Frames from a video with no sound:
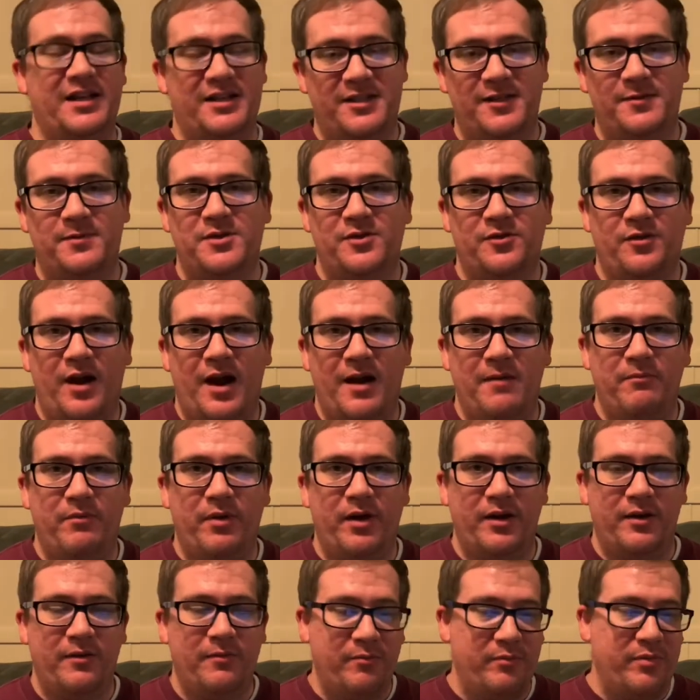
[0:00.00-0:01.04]
subscribe
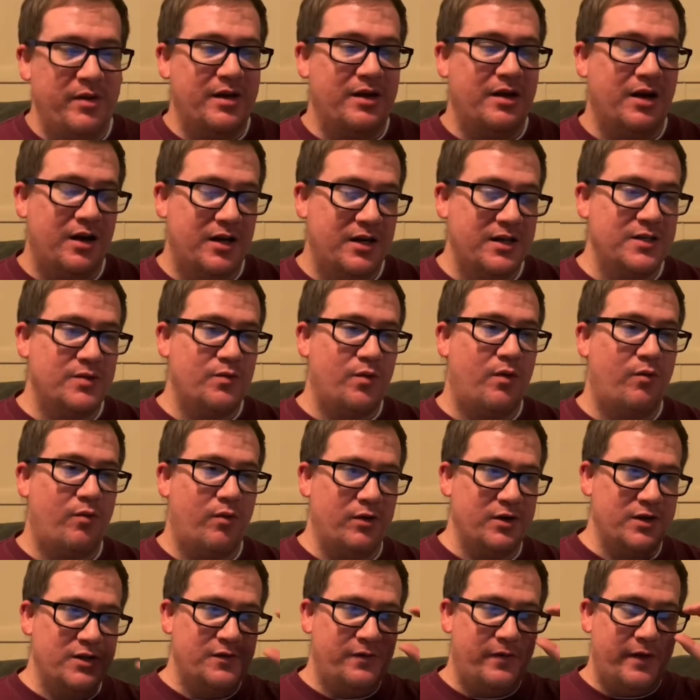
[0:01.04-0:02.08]
button because where
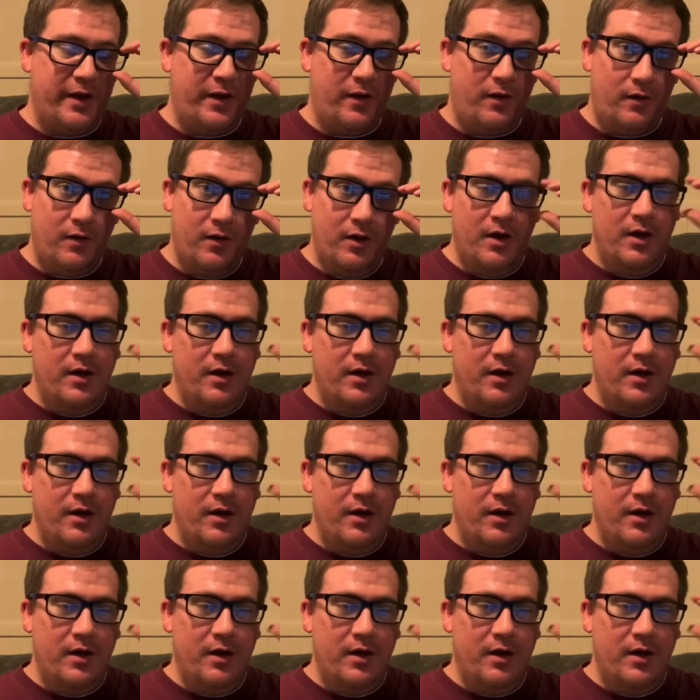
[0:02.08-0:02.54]
words fail,